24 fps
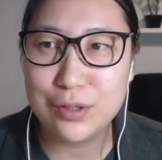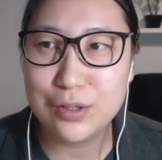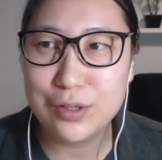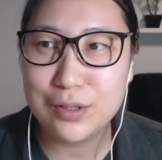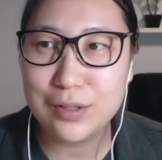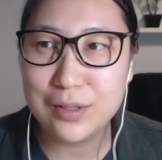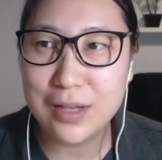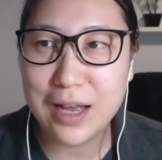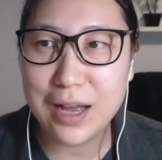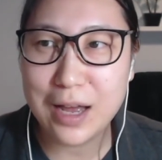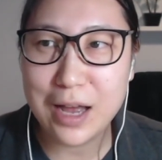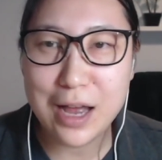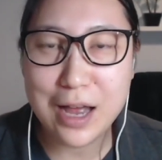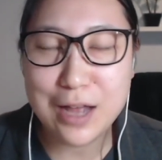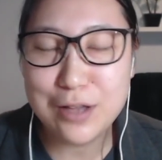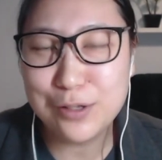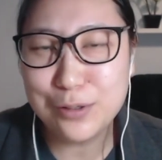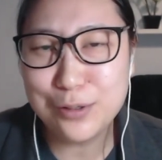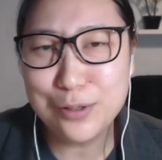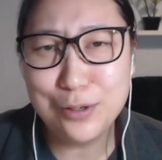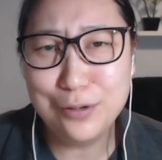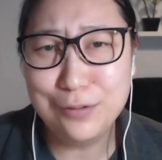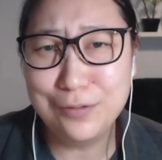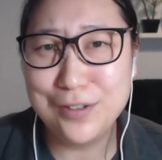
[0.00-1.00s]
Just I
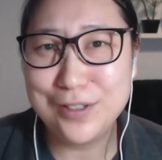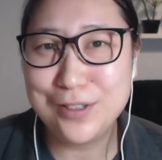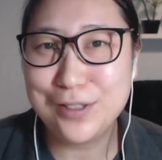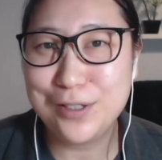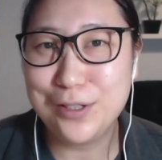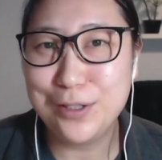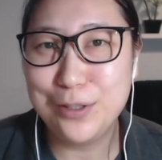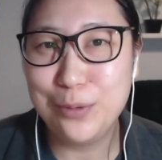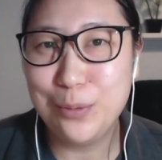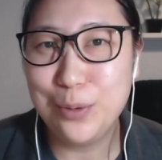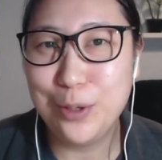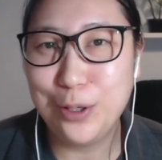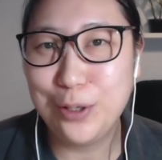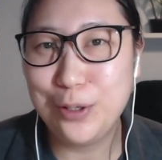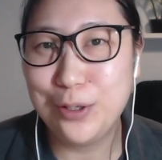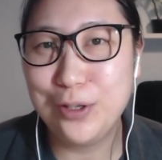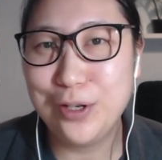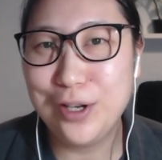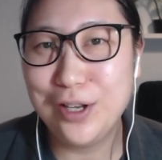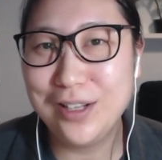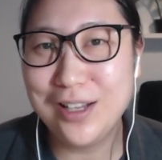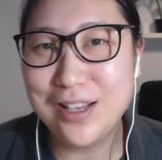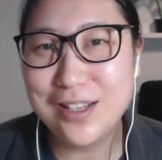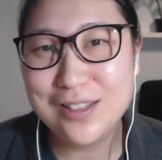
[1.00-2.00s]
don't know if it's going to work or
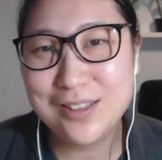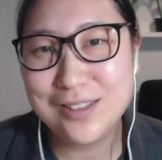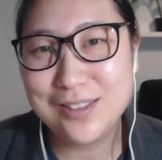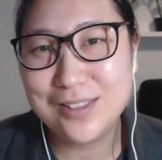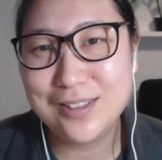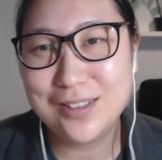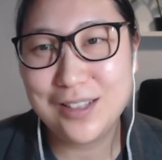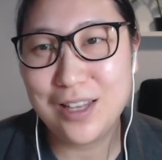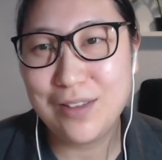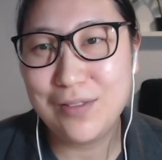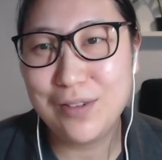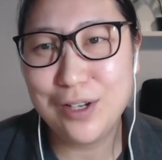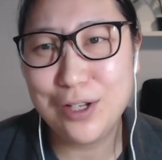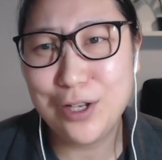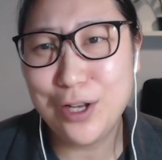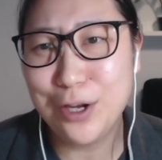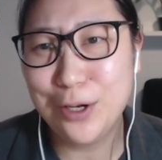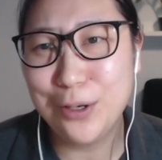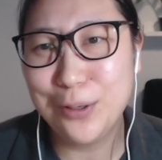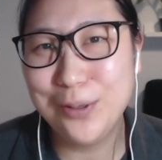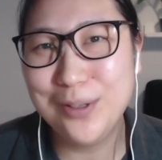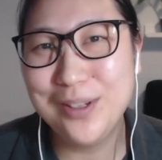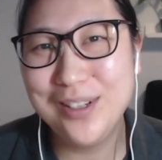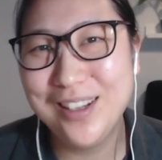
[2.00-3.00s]
not. Let's give it a
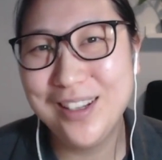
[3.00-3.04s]
go.